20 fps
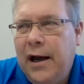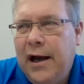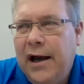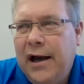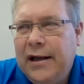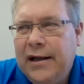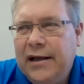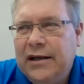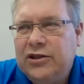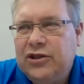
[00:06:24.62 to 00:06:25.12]

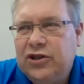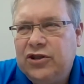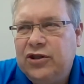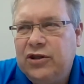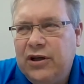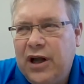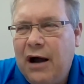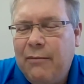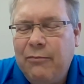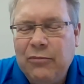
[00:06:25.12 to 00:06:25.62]
I guess
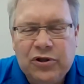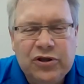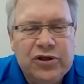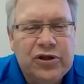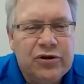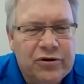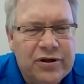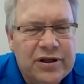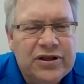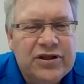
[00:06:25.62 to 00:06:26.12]
how much
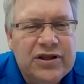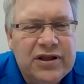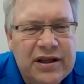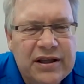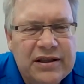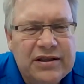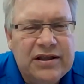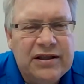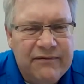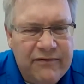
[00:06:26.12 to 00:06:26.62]
there is
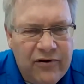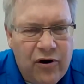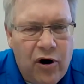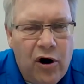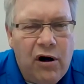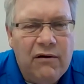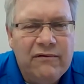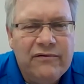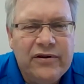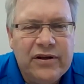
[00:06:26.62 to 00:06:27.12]
that's
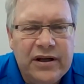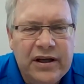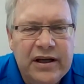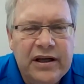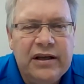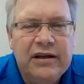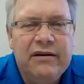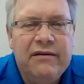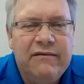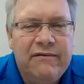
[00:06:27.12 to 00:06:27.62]
involved
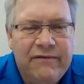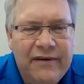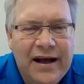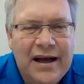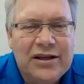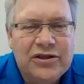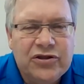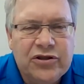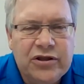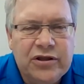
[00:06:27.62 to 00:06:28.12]
in
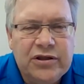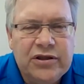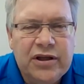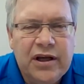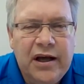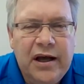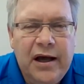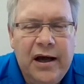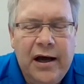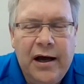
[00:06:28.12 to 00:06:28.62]
fasteners.
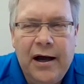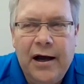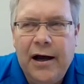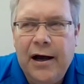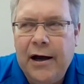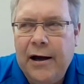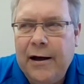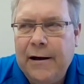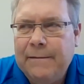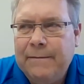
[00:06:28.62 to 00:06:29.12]

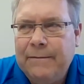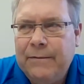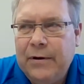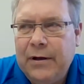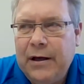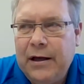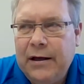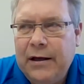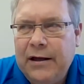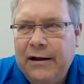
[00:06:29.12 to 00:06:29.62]
Uh,
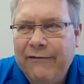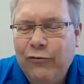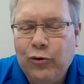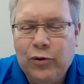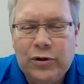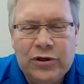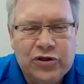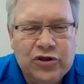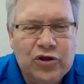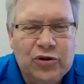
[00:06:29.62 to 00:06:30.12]

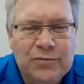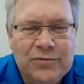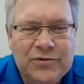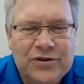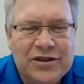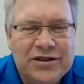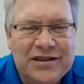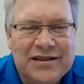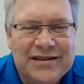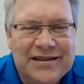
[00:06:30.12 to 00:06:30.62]
everyone
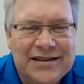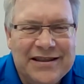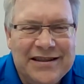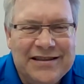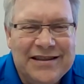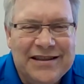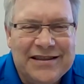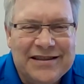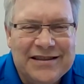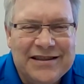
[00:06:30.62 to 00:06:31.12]
assumes it's as
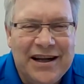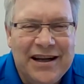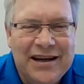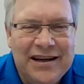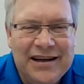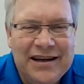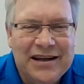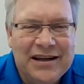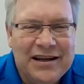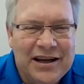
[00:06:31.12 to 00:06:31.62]
easy as
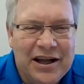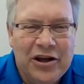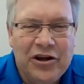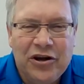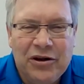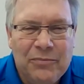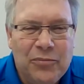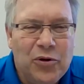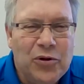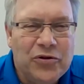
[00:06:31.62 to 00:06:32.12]
tightening a nut
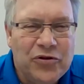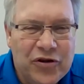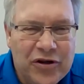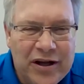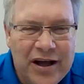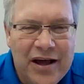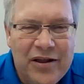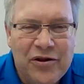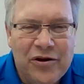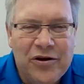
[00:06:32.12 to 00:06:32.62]
and a bolt
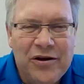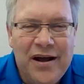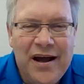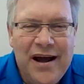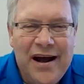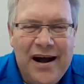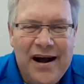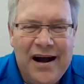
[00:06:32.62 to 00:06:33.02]
together.